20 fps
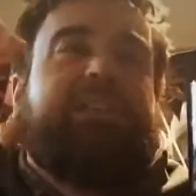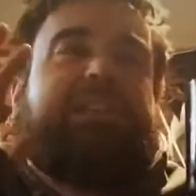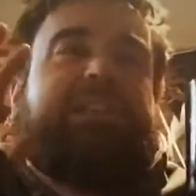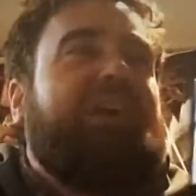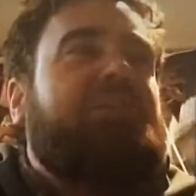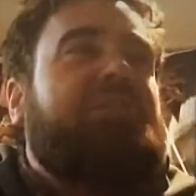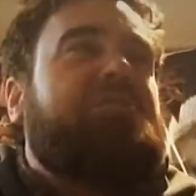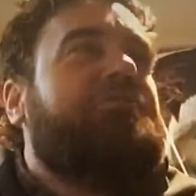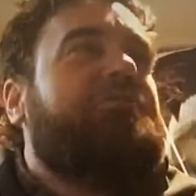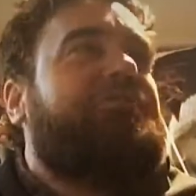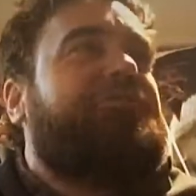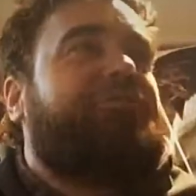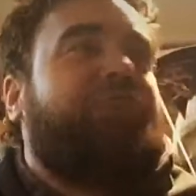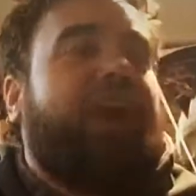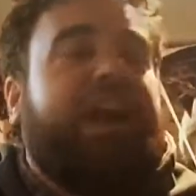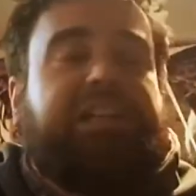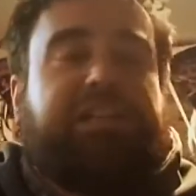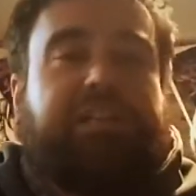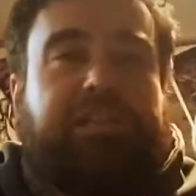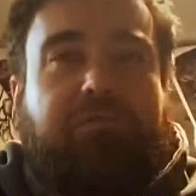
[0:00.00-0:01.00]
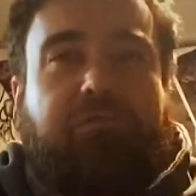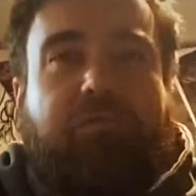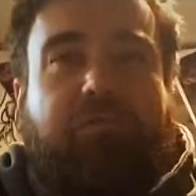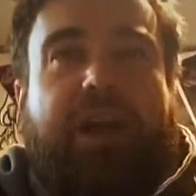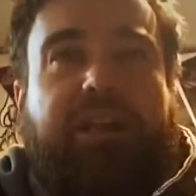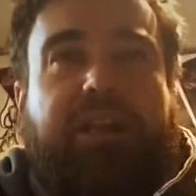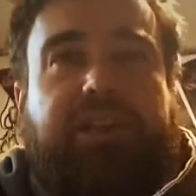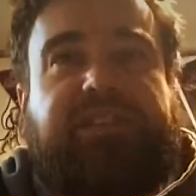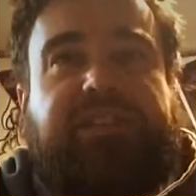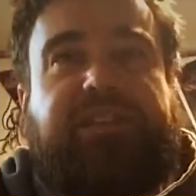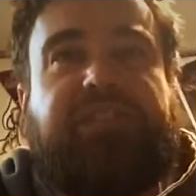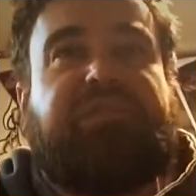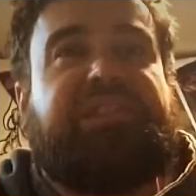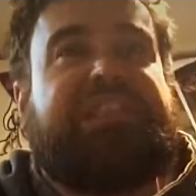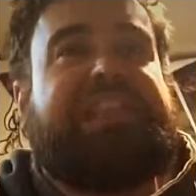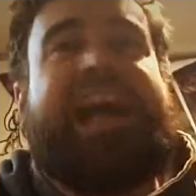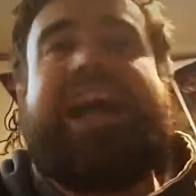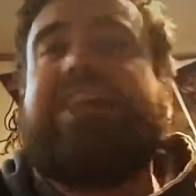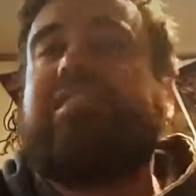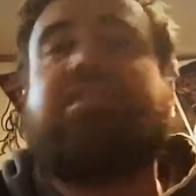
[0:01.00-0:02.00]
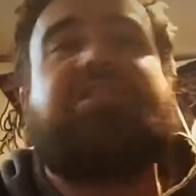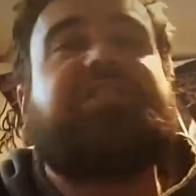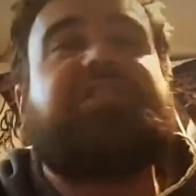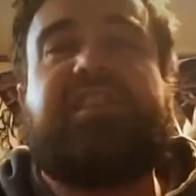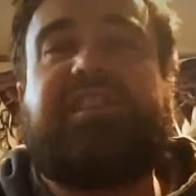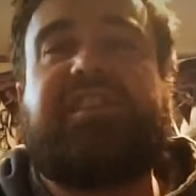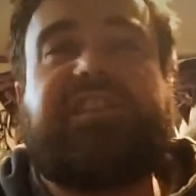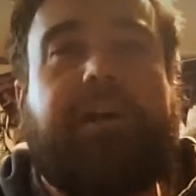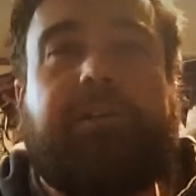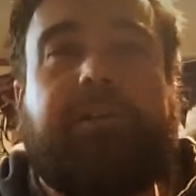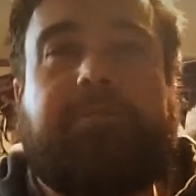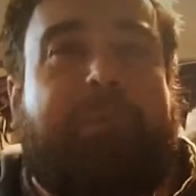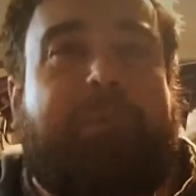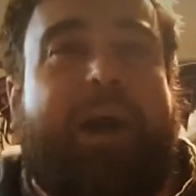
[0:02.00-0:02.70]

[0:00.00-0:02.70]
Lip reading: tell your friends and relatives not to discuss